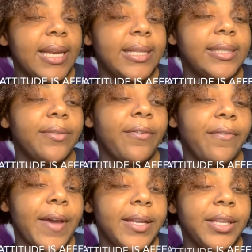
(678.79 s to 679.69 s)
and it's
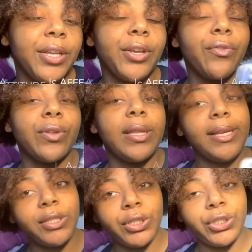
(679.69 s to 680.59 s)
affecting your
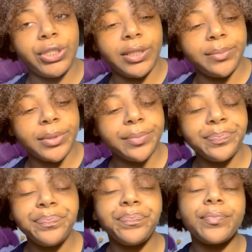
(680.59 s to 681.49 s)
relationships.
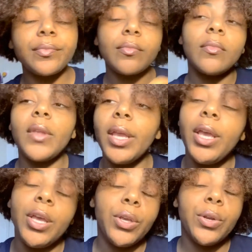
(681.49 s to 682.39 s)

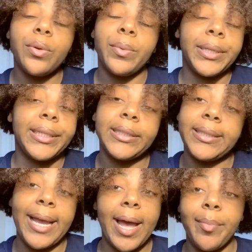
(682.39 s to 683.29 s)
You don't want this
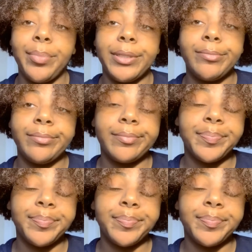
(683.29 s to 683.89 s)
to happen.